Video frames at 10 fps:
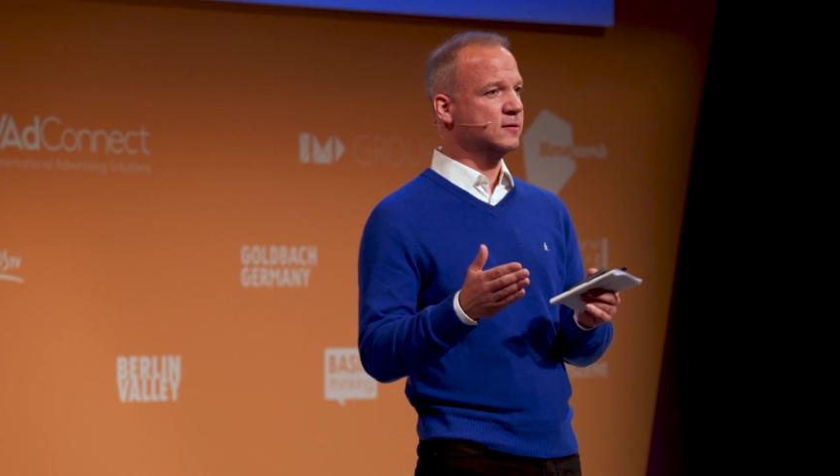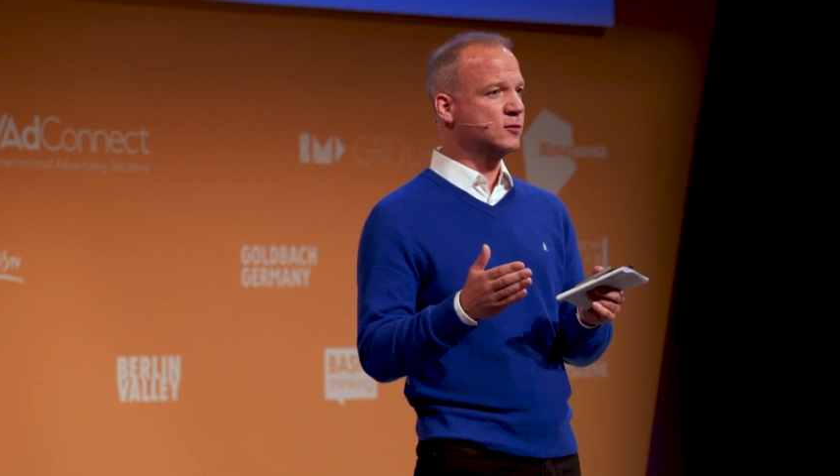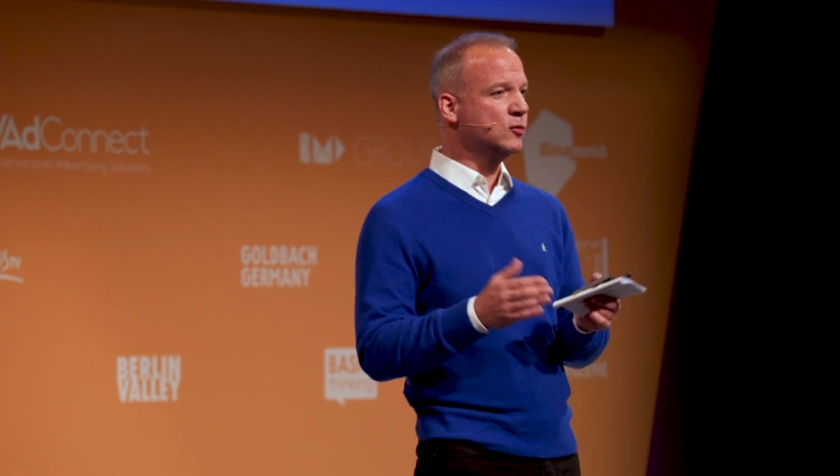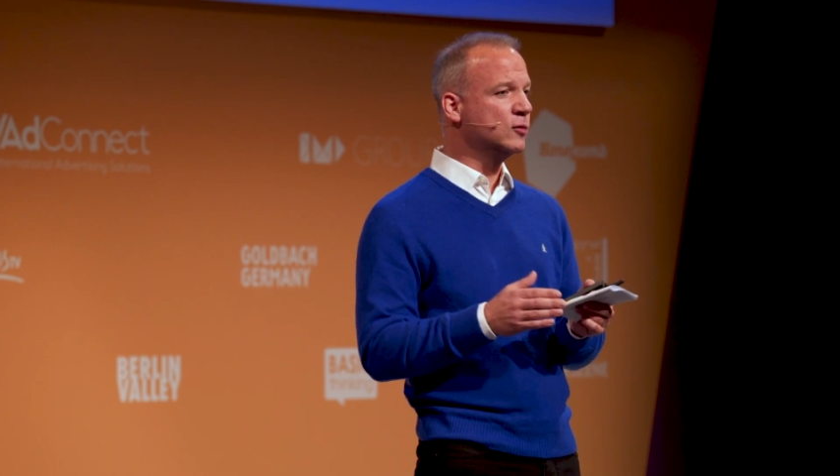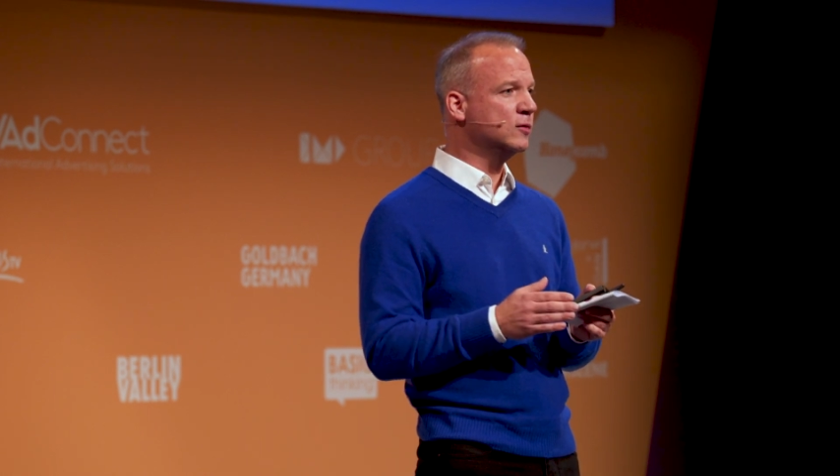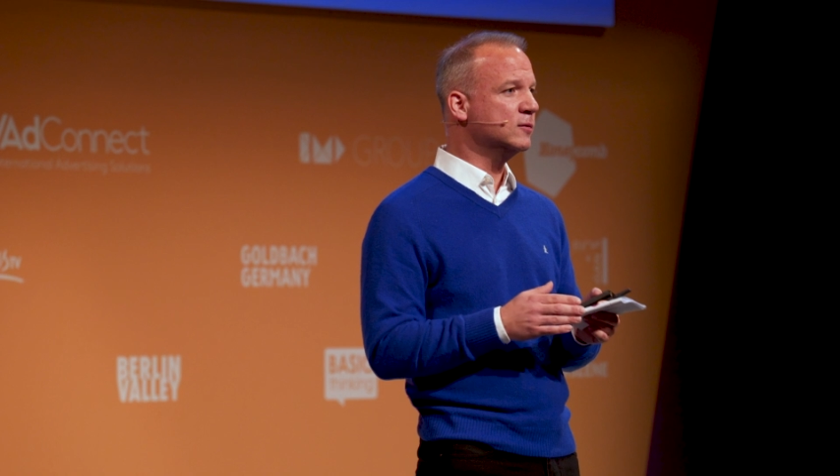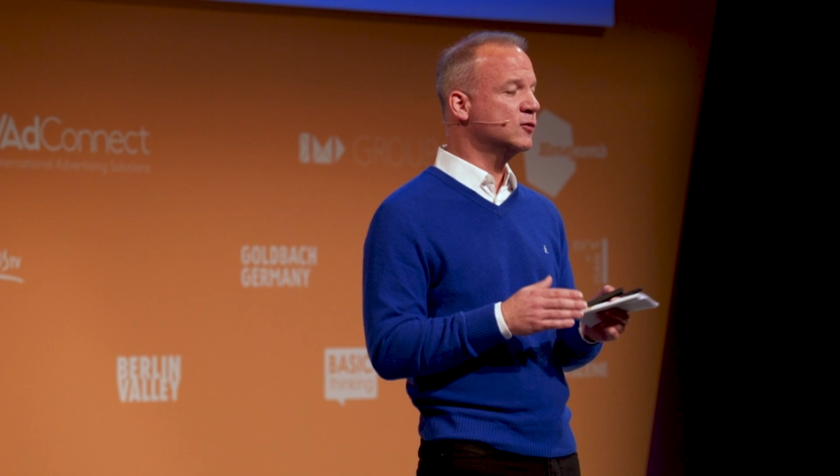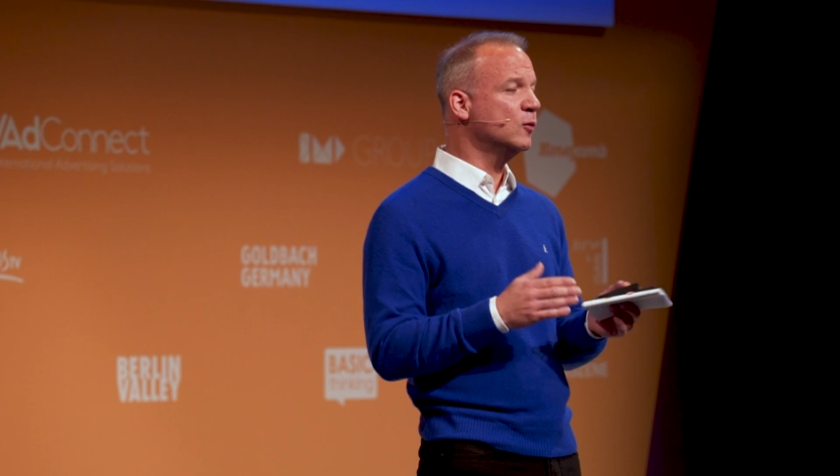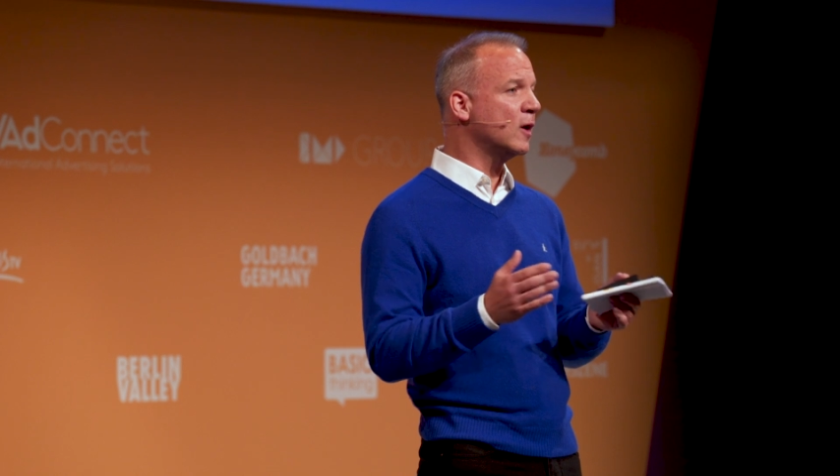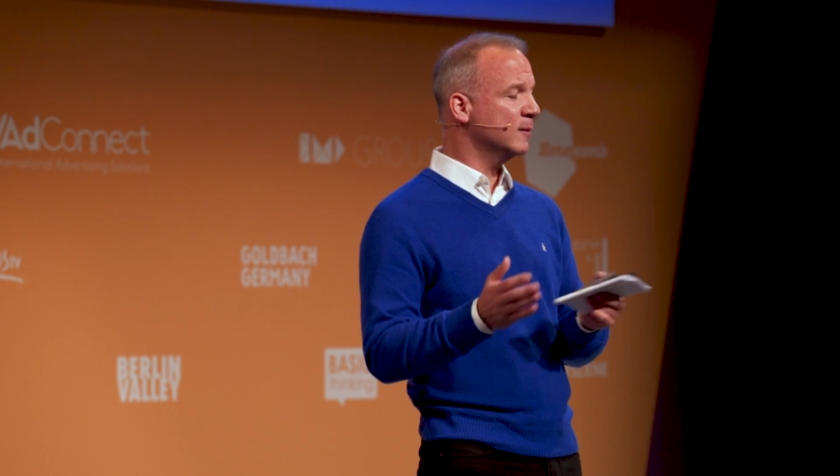to,
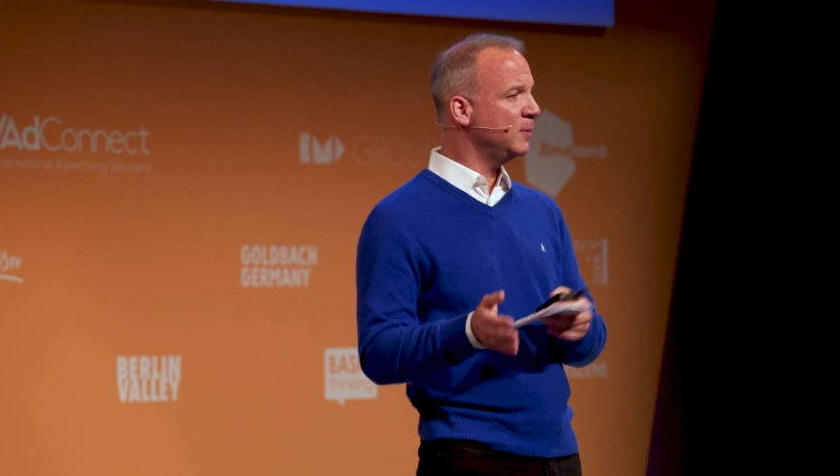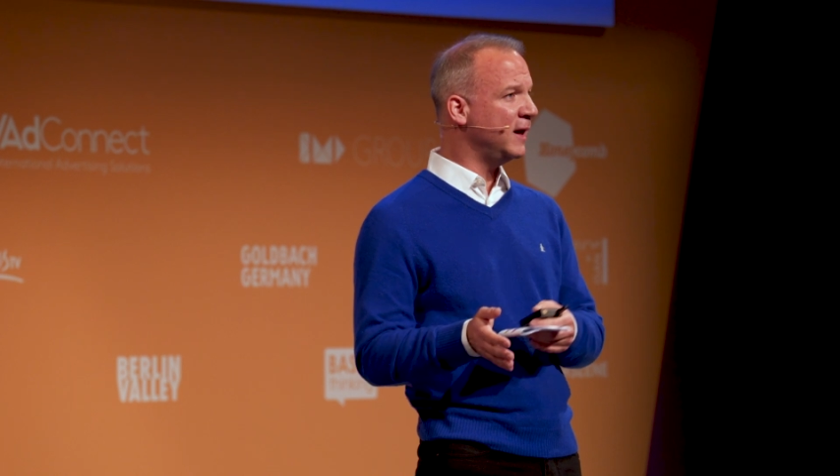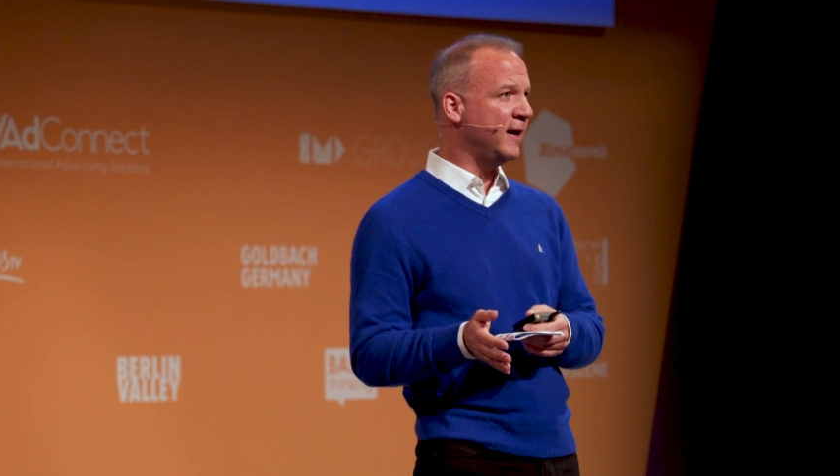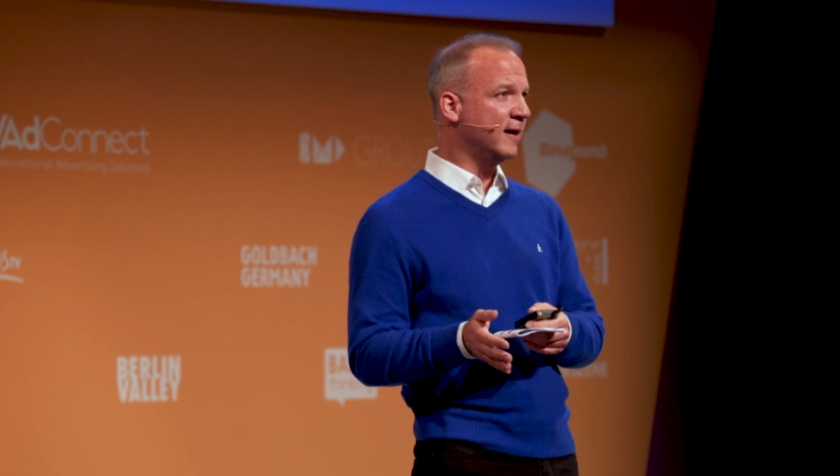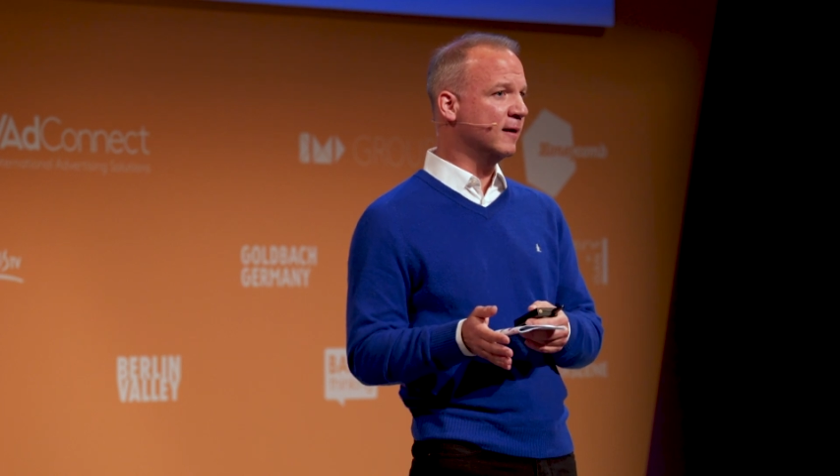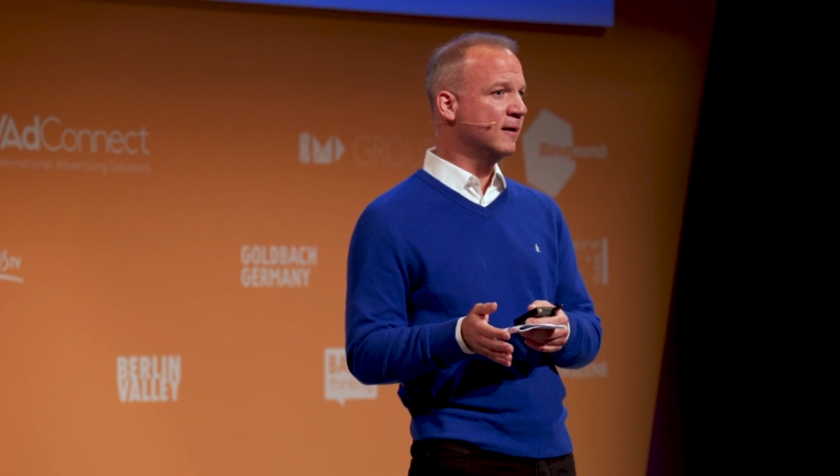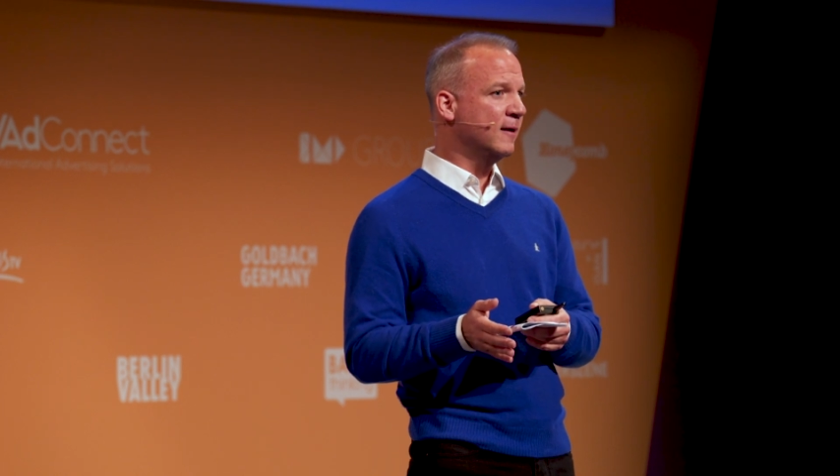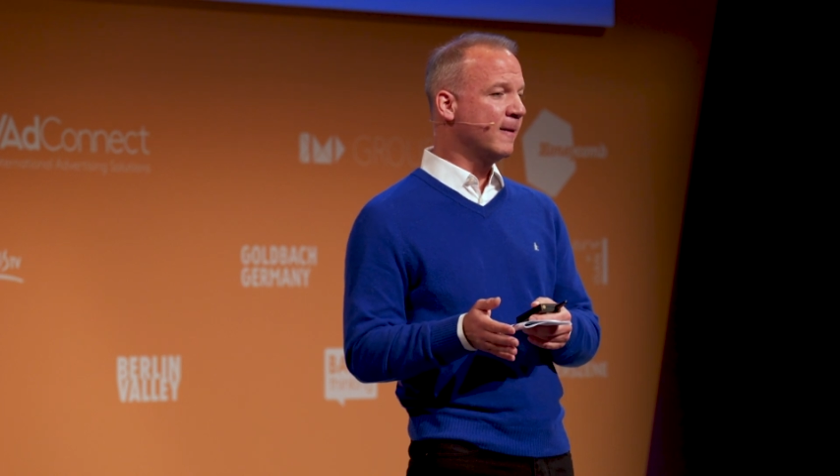to one player.